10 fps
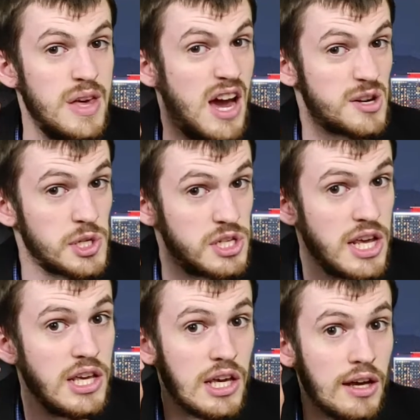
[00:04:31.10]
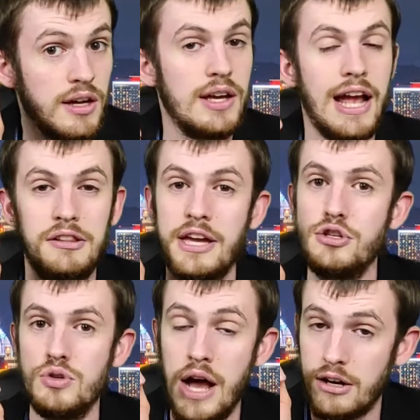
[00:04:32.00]
are sneaky, and they
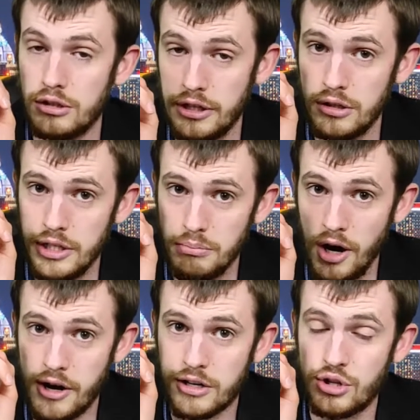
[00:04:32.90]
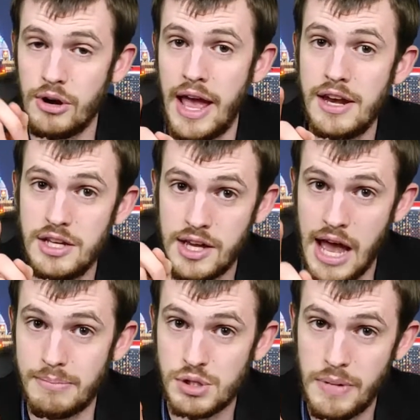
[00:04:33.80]
do not clearly mark their
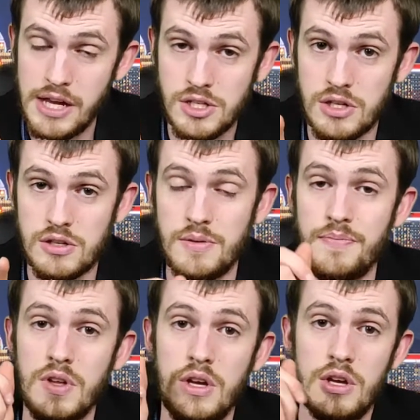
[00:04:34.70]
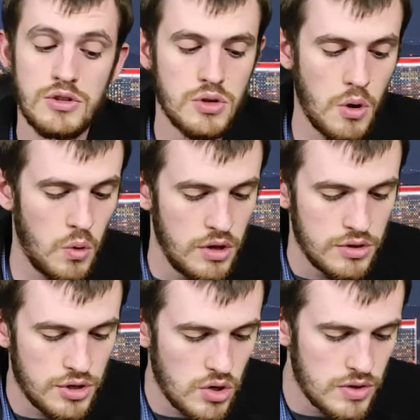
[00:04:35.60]
handicap spaces. So
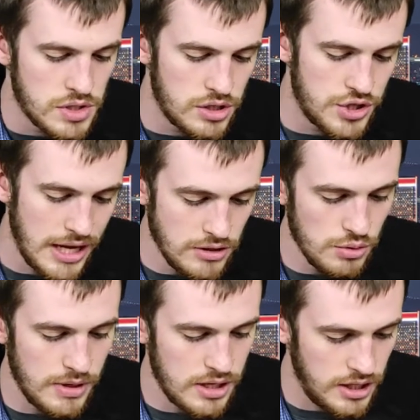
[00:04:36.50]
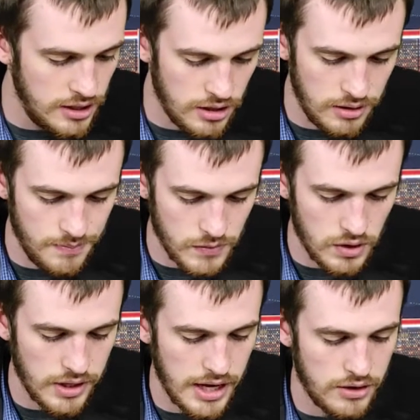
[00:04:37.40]
there is a gentleman here,
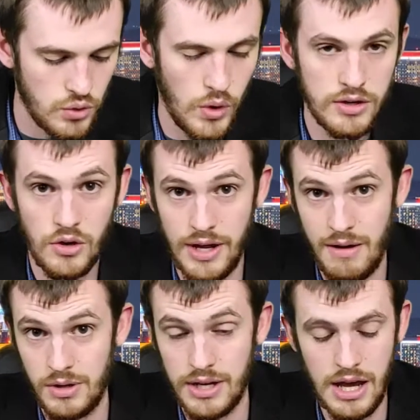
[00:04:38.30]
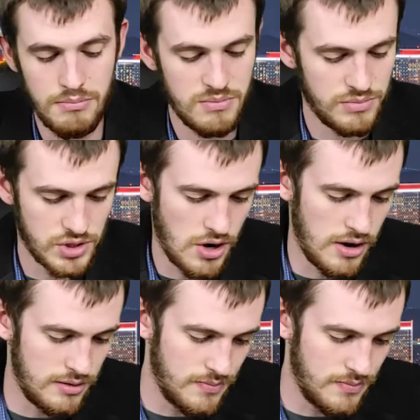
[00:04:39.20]
again, who I don't have a name, I'm sorry,